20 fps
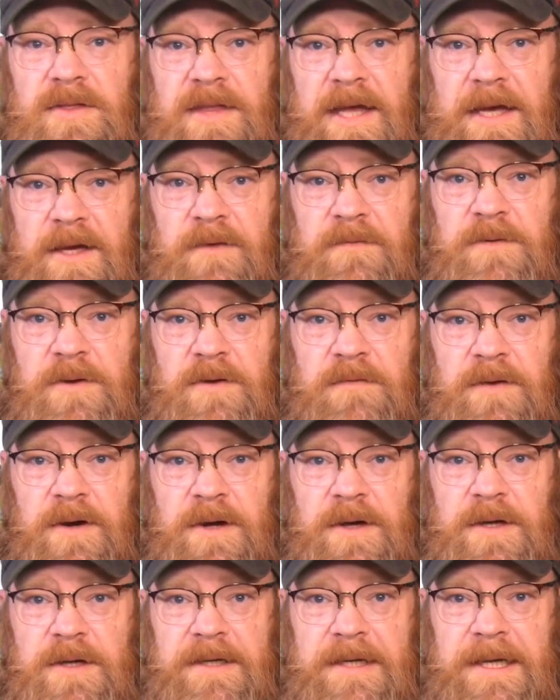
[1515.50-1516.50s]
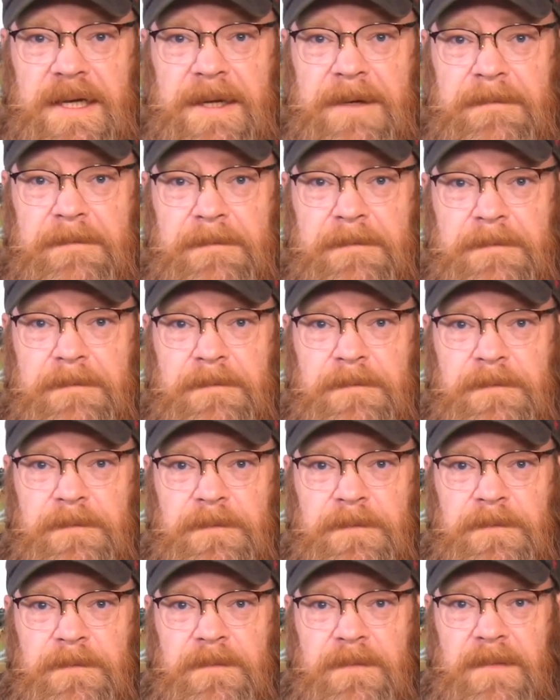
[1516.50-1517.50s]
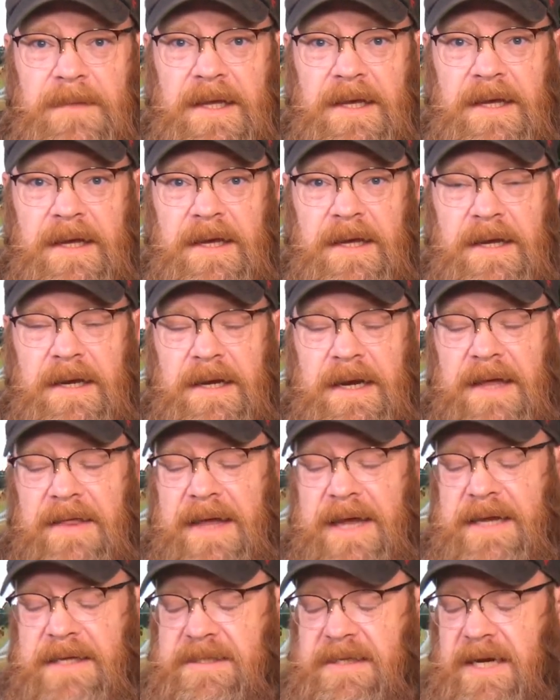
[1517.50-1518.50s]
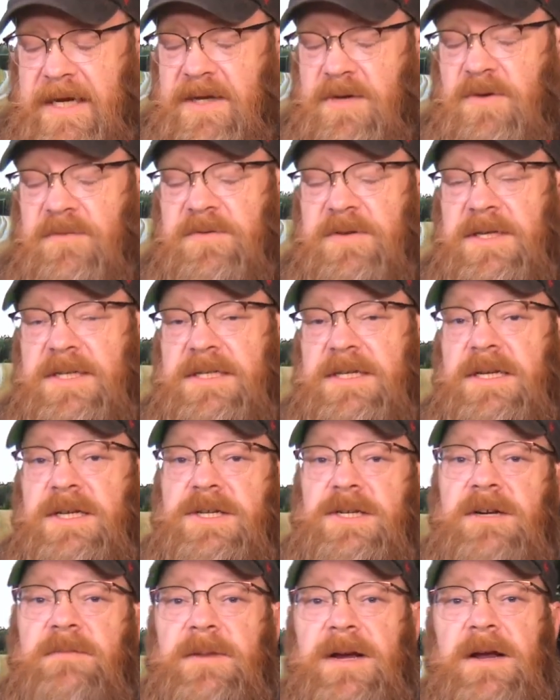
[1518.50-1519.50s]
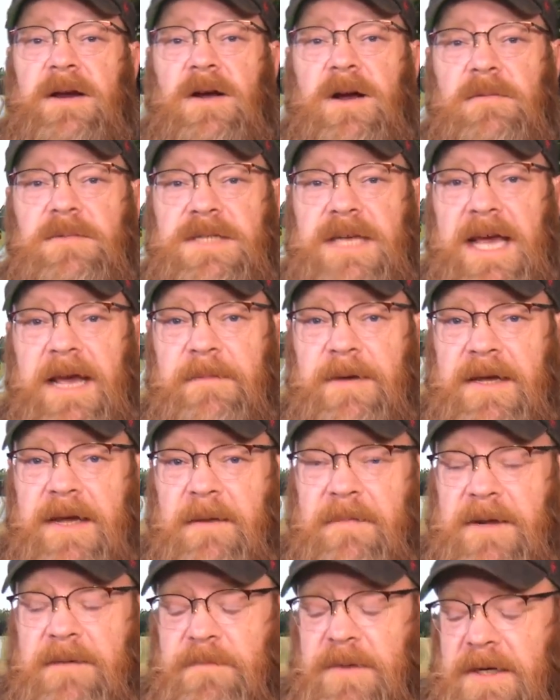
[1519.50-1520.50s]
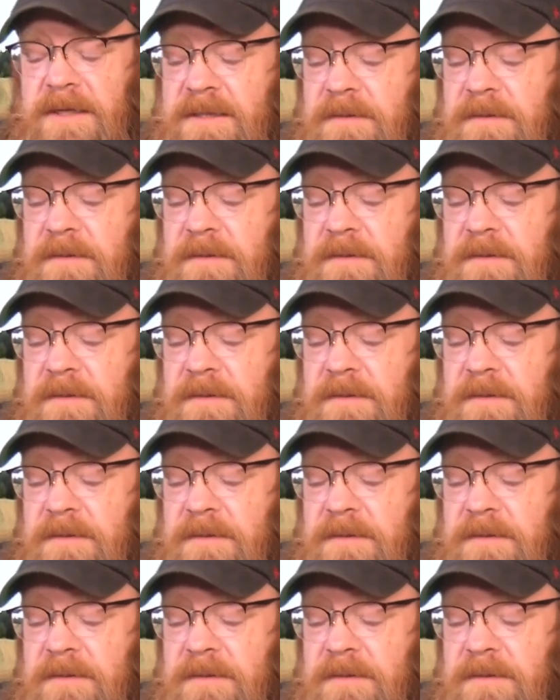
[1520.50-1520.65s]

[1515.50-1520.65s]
we thank you for your very good deed. Now, that is going to do it for this edition of Bearing Arms Cam and Company.